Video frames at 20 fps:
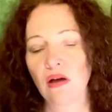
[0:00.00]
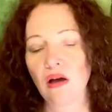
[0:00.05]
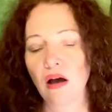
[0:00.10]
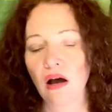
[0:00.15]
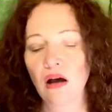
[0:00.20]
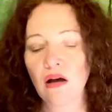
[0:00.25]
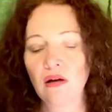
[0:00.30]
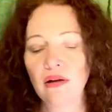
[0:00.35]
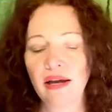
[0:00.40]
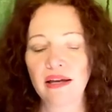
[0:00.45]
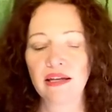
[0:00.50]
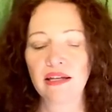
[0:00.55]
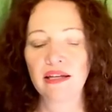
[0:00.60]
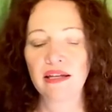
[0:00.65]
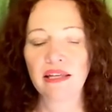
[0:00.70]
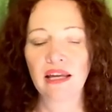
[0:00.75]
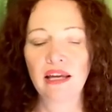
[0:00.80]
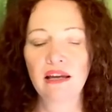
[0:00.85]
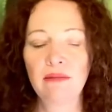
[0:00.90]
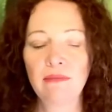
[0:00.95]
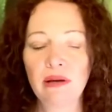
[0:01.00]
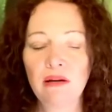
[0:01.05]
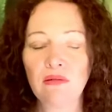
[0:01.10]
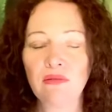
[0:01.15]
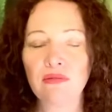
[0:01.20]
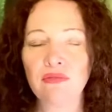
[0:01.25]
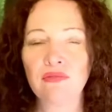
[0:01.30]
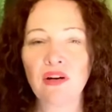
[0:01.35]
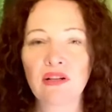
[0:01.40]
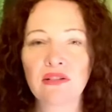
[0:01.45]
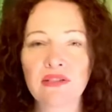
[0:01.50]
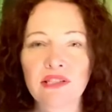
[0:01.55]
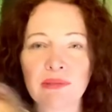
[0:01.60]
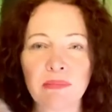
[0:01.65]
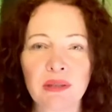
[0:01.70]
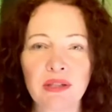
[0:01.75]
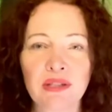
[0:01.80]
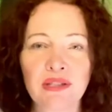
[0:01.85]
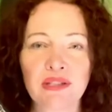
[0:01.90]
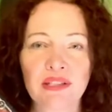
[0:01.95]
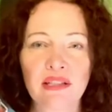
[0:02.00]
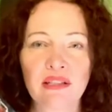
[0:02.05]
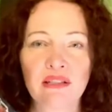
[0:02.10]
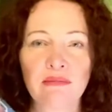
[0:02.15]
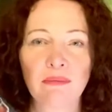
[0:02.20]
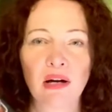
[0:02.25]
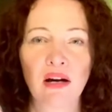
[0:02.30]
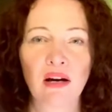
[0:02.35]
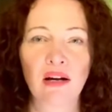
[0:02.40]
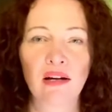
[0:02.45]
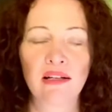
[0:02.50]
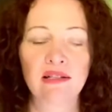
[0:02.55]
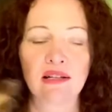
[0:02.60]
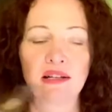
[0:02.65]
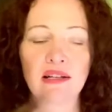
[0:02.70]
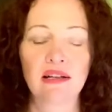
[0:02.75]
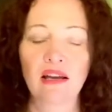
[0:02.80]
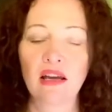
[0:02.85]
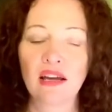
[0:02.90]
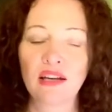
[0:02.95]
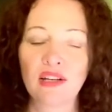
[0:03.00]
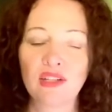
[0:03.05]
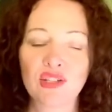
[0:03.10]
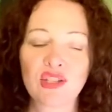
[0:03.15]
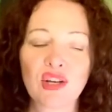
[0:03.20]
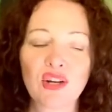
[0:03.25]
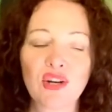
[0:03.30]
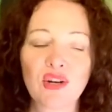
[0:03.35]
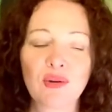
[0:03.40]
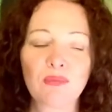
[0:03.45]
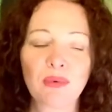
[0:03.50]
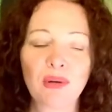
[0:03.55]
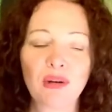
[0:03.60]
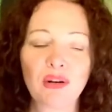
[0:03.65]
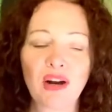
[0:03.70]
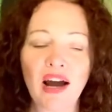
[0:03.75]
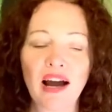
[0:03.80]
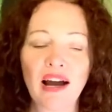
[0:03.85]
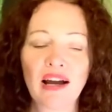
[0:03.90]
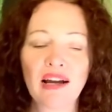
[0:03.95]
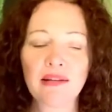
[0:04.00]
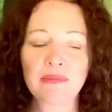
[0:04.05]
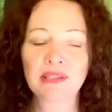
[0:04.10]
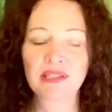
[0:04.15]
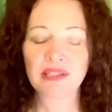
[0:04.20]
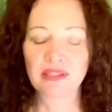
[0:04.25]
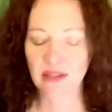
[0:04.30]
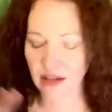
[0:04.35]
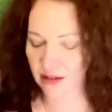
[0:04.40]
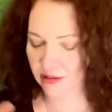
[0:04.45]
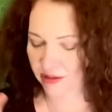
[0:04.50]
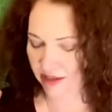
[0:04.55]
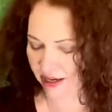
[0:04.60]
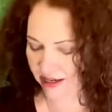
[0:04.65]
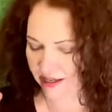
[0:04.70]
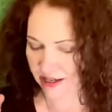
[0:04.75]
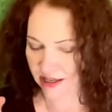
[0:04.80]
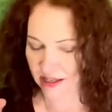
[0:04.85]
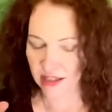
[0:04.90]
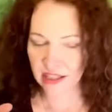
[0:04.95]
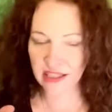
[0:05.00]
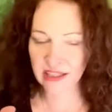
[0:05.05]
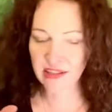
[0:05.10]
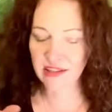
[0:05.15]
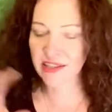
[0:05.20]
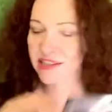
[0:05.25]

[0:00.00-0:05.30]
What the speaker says: Okay, it came out with false person behind it. So perhaps, okay, and this